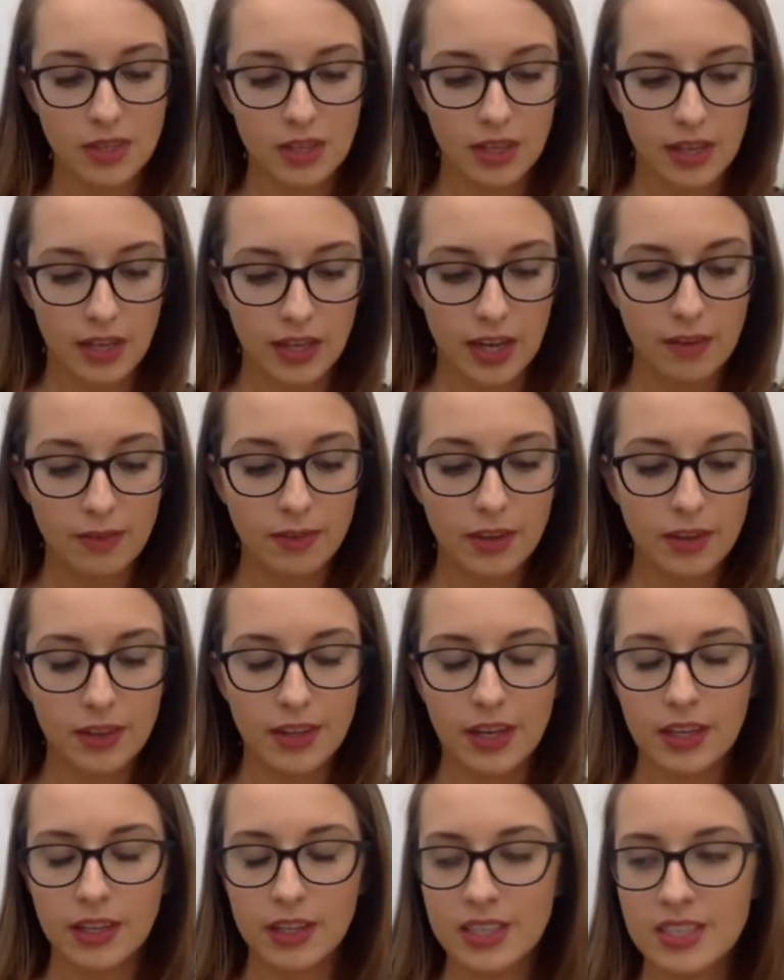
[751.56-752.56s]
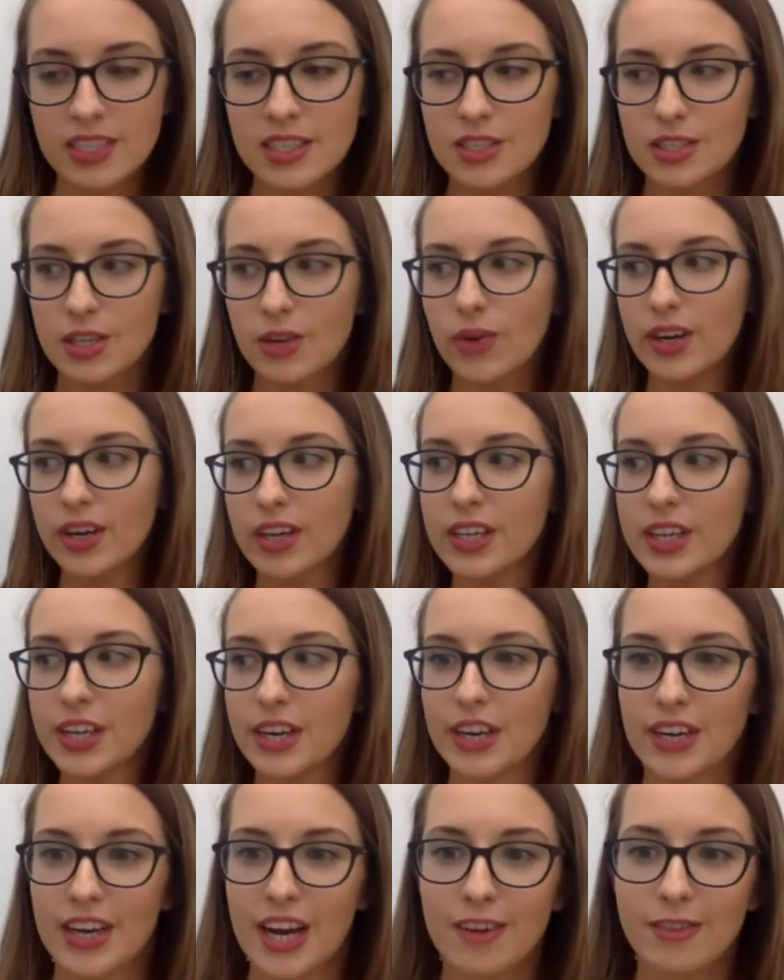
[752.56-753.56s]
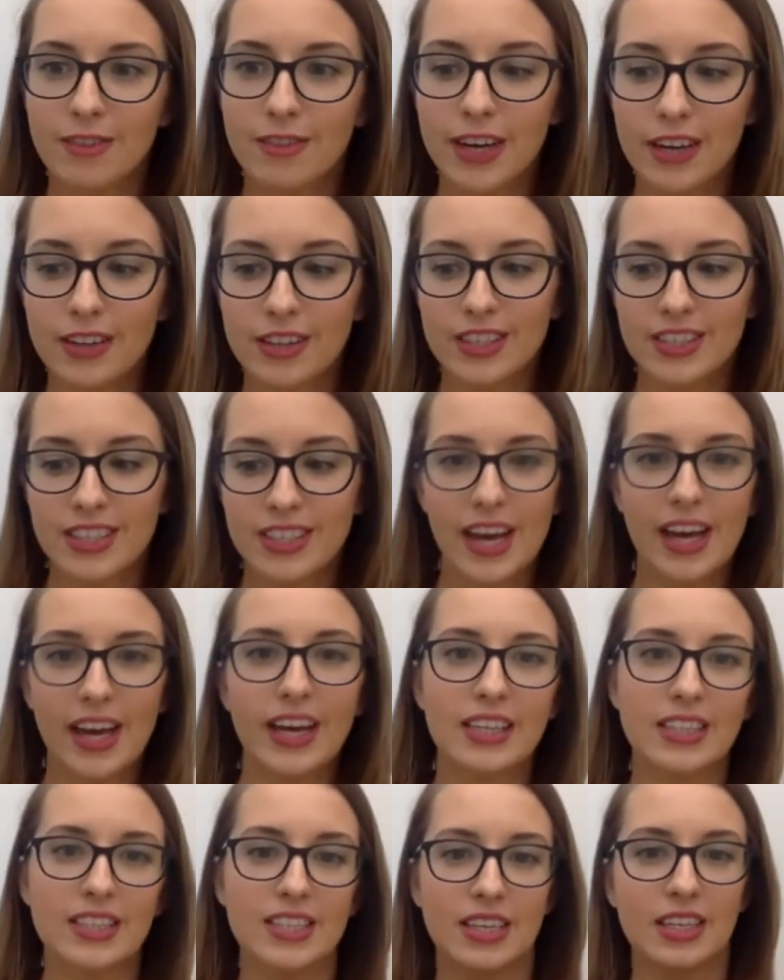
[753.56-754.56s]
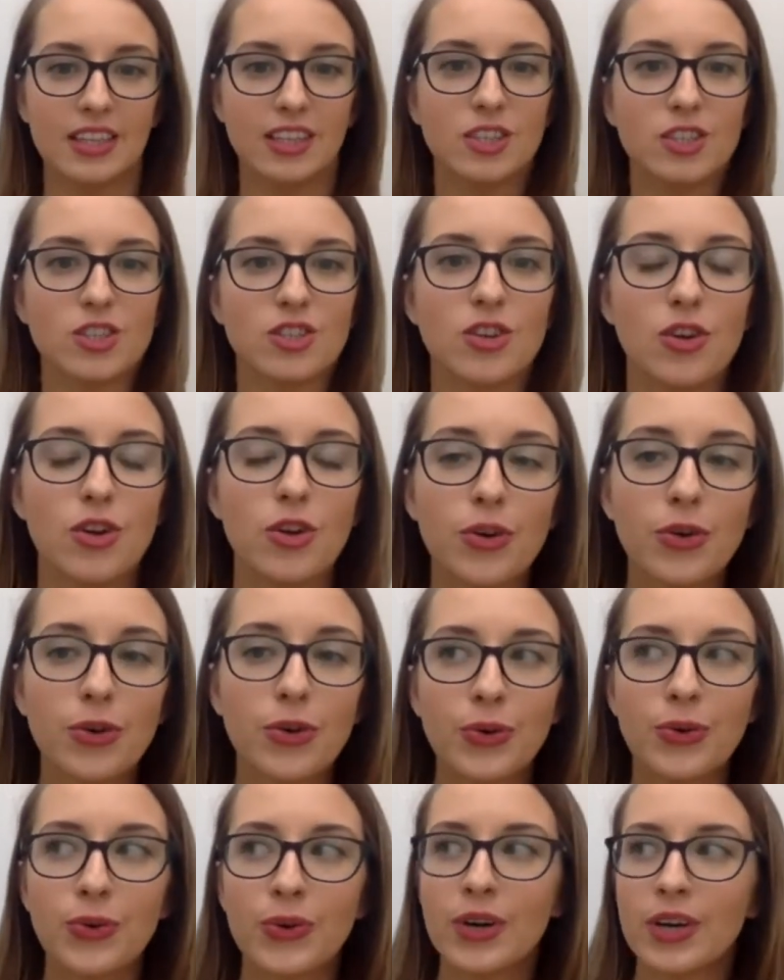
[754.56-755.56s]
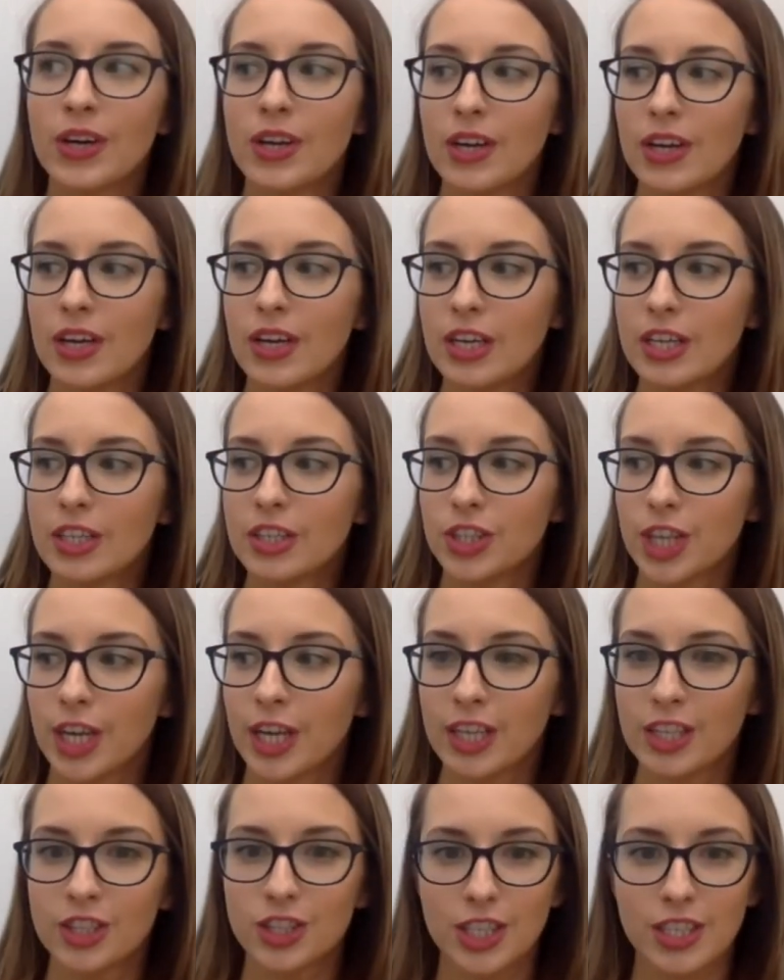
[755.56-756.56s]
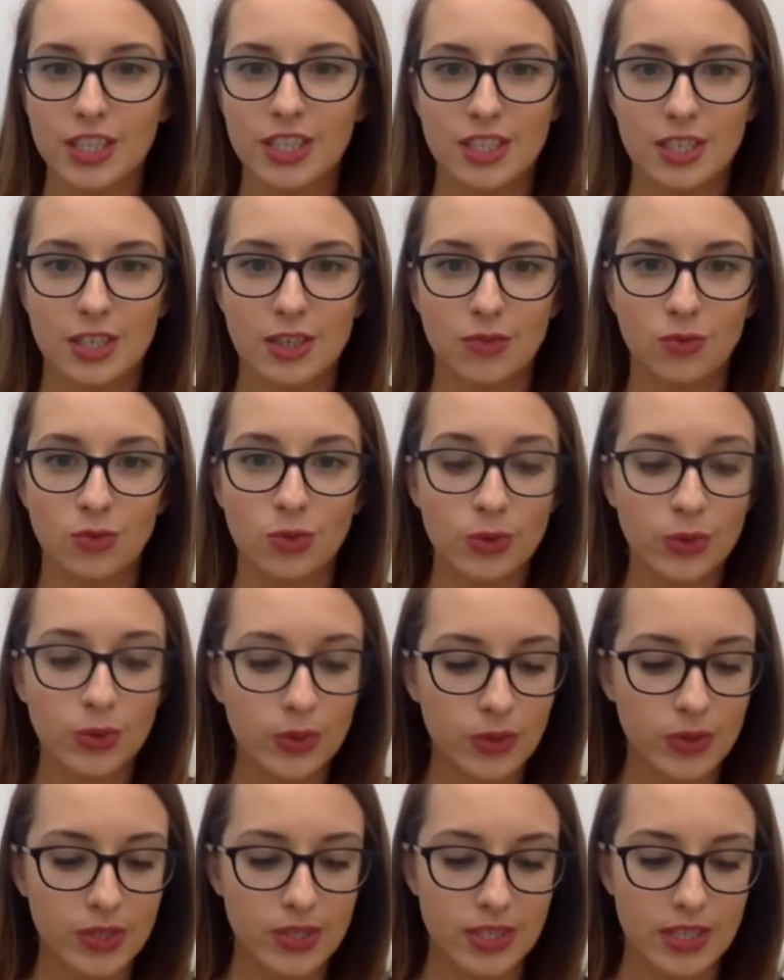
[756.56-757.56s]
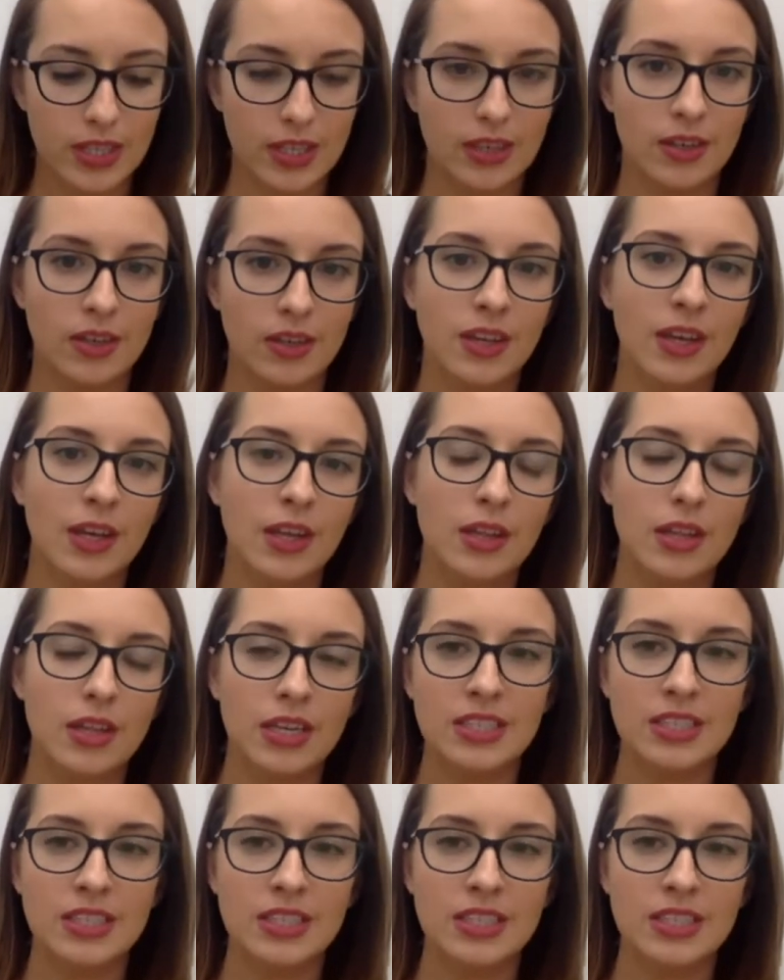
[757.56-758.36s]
like everything in this is so unclear, and every other day it's like there's new changes and rules and things